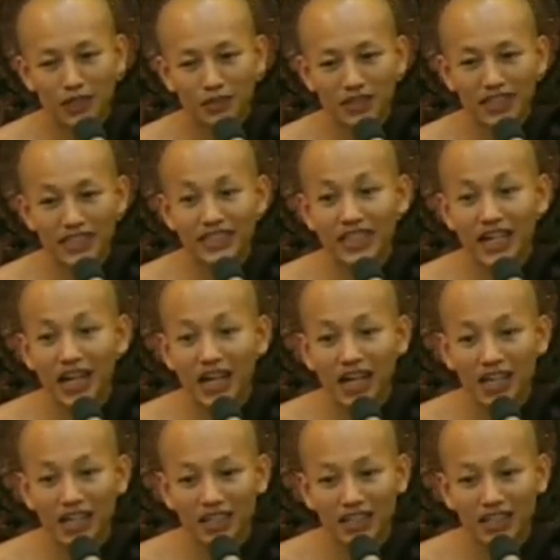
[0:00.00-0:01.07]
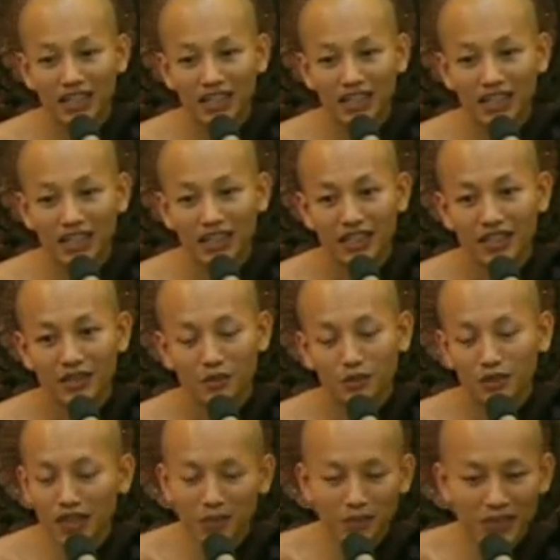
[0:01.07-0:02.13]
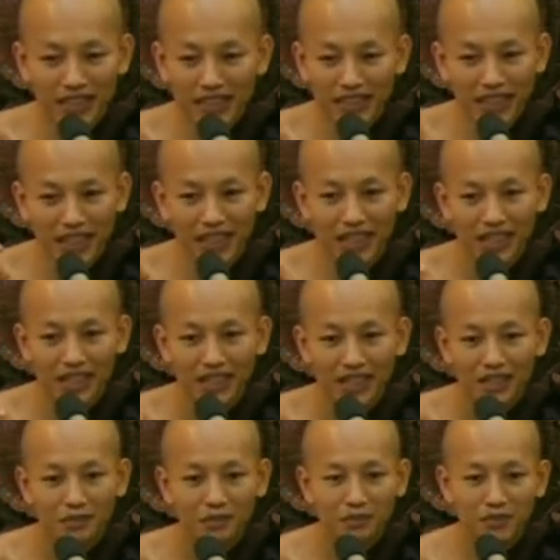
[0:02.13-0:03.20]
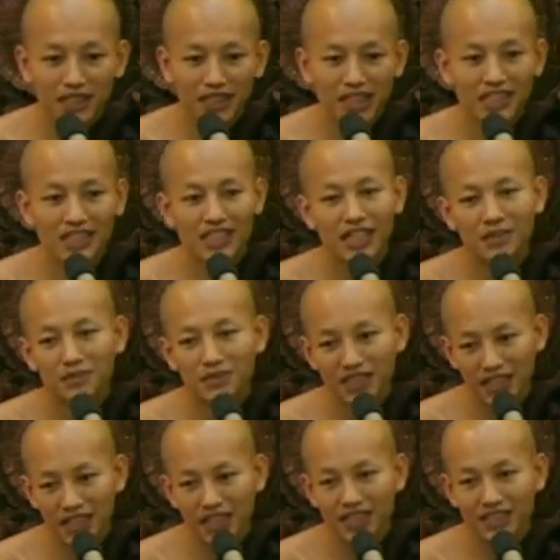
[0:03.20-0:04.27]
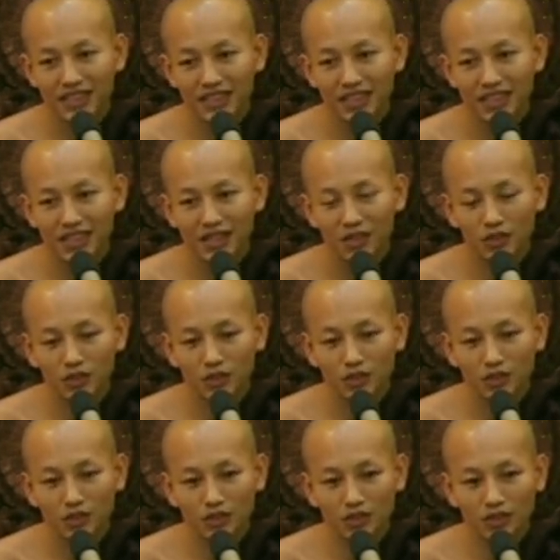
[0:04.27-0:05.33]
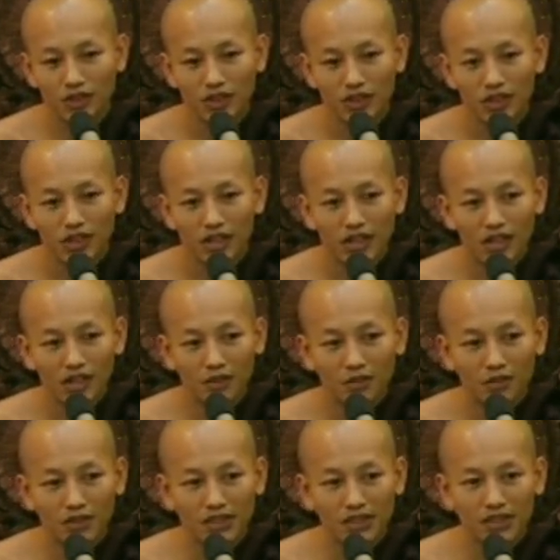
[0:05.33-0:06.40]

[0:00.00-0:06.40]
very child. We are very young. Because Samnira, and also we